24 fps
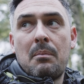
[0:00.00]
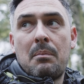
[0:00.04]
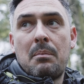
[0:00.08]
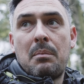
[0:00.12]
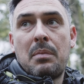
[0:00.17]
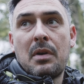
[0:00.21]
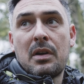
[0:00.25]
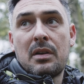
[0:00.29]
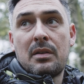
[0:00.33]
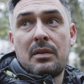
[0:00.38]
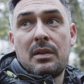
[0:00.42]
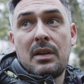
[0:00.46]

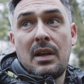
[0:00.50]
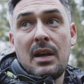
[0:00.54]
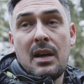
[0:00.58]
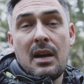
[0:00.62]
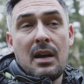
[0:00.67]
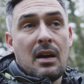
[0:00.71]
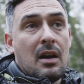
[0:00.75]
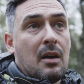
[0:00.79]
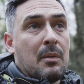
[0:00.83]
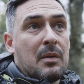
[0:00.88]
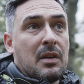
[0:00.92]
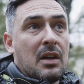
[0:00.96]
But
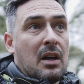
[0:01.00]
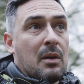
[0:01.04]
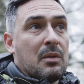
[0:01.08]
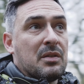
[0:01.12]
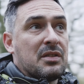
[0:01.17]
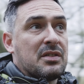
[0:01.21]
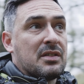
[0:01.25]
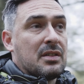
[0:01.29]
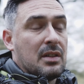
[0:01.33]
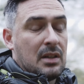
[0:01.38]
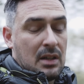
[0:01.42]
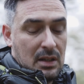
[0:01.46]
yeah, I mean, I would
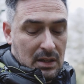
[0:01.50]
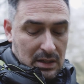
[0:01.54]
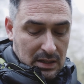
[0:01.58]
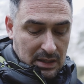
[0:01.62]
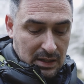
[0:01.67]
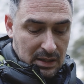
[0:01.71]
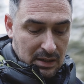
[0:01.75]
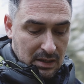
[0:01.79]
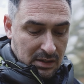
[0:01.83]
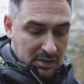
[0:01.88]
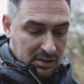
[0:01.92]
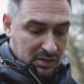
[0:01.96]

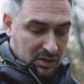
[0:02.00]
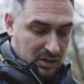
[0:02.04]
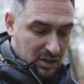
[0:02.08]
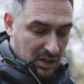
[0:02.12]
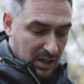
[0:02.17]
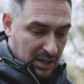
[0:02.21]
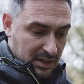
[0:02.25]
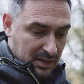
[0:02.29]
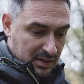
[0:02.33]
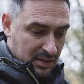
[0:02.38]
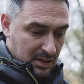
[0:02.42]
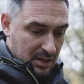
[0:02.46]
certainly
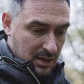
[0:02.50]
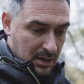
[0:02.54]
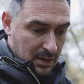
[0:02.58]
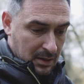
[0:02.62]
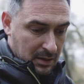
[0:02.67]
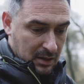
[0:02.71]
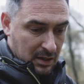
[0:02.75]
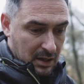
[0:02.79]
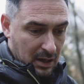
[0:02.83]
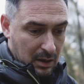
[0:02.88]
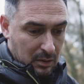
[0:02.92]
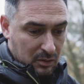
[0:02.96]
suggest,
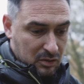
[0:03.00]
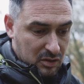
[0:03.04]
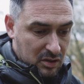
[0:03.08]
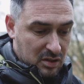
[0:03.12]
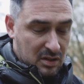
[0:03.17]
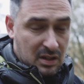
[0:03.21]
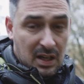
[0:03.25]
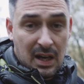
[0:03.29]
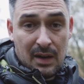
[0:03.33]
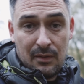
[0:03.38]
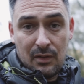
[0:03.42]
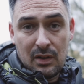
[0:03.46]
you know,
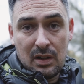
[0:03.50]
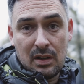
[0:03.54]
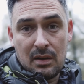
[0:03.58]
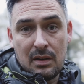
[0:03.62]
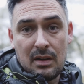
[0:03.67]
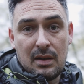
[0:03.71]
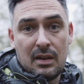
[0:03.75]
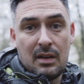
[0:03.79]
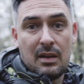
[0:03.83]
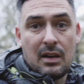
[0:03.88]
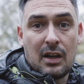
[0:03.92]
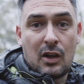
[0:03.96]
just having
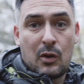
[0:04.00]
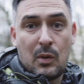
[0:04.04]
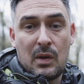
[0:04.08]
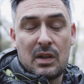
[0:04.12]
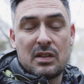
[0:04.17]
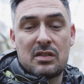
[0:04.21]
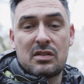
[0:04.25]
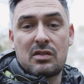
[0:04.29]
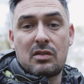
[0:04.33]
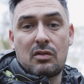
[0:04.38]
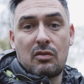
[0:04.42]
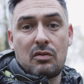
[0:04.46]
a quick
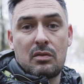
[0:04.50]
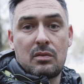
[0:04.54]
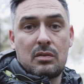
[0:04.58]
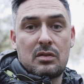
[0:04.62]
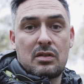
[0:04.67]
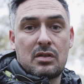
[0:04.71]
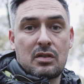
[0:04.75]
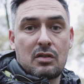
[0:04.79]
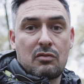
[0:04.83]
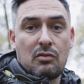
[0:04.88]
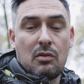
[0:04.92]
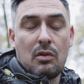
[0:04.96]

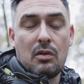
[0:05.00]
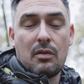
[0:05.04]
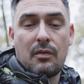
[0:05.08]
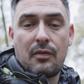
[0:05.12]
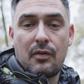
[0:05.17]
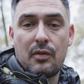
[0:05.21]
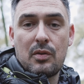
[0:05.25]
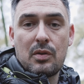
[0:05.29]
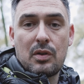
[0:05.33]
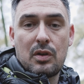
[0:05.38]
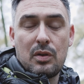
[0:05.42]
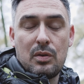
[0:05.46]
scroll
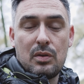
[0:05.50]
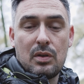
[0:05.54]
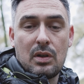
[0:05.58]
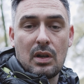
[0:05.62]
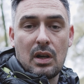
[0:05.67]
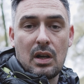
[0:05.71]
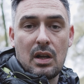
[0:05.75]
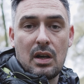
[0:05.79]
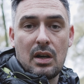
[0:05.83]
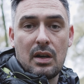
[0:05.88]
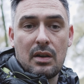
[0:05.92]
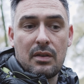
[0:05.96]
through
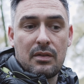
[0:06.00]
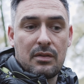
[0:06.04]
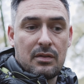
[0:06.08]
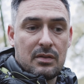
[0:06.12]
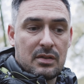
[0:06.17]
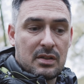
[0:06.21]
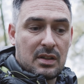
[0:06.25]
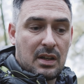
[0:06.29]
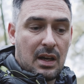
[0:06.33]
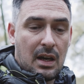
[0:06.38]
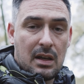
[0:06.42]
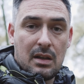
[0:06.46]
Google Earth.
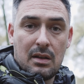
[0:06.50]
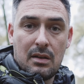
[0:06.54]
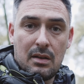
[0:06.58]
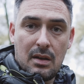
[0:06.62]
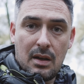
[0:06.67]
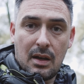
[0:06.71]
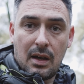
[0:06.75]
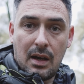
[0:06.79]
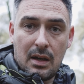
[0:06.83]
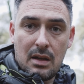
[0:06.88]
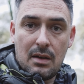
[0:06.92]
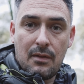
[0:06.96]
Just get
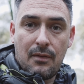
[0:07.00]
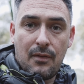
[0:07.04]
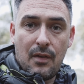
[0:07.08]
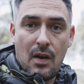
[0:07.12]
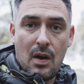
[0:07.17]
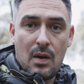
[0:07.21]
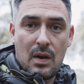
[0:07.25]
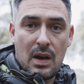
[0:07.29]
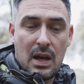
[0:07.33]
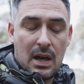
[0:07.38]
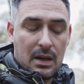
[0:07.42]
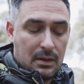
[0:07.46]
your
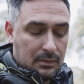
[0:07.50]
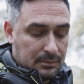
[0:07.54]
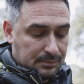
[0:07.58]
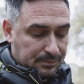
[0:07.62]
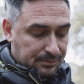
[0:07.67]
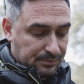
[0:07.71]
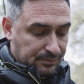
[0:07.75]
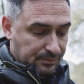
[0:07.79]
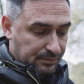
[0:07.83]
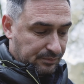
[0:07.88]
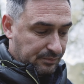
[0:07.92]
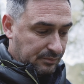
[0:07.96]
phone out,
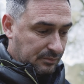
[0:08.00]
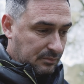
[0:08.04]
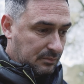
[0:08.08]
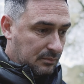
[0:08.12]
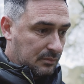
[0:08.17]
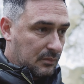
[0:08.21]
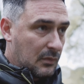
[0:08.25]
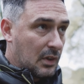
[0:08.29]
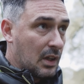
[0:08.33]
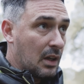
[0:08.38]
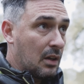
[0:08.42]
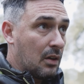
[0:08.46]

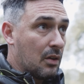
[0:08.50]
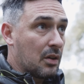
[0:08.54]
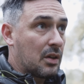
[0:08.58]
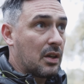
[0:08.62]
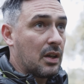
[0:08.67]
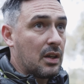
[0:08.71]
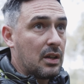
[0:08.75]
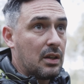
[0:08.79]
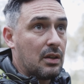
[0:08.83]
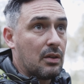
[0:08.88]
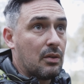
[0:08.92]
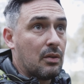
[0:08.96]
look
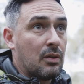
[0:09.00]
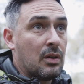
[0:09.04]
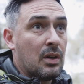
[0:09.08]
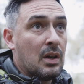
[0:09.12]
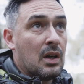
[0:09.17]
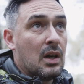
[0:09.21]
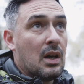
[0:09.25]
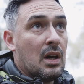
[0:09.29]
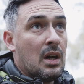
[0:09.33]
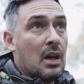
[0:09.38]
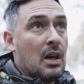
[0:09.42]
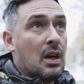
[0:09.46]
at your
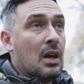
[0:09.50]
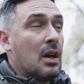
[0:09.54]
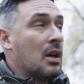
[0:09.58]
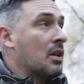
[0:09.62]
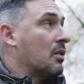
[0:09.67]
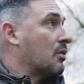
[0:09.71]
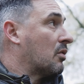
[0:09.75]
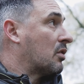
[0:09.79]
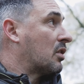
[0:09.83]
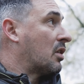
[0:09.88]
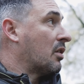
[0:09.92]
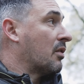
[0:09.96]

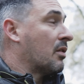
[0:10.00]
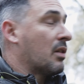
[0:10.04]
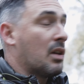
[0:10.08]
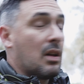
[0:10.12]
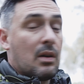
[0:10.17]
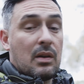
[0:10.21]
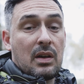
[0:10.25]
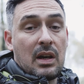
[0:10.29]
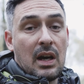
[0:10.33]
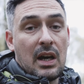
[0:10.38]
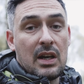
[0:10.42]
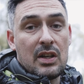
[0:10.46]
current
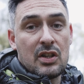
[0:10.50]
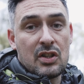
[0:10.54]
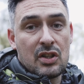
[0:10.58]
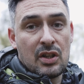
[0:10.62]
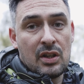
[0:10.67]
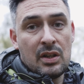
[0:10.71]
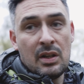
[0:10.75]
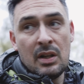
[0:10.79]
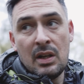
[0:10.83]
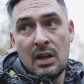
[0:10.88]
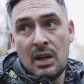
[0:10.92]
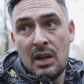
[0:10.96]

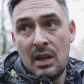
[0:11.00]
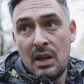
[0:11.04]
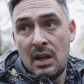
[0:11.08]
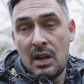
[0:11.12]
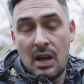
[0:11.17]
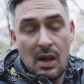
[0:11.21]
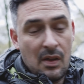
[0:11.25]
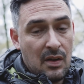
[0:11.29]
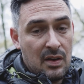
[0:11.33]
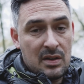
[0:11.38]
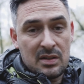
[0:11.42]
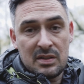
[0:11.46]
location,
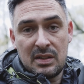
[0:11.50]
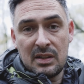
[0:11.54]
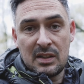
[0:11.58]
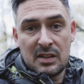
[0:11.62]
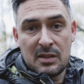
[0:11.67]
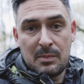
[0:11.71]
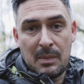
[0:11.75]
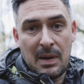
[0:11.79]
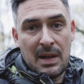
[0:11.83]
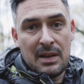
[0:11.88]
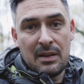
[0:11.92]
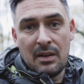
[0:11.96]
and then just
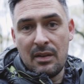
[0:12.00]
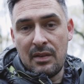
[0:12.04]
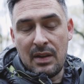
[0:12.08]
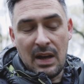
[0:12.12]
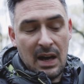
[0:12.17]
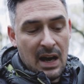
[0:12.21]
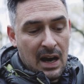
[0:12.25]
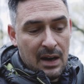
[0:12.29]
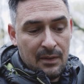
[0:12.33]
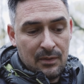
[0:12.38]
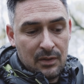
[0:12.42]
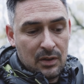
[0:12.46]
expand on that.
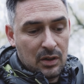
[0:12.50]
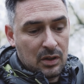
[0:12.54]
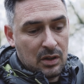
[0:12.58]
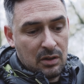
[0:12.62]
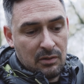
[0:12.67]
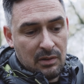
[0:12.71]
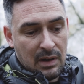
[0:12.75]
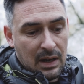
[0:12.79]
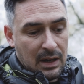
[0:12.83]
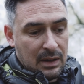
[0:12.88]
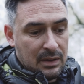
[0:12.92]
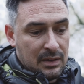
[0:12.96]
Have a look
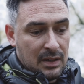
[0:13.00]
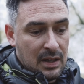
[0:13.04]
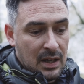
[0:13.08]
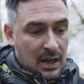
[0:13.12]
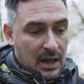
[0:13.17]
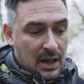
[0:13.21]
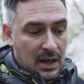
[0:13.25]
around.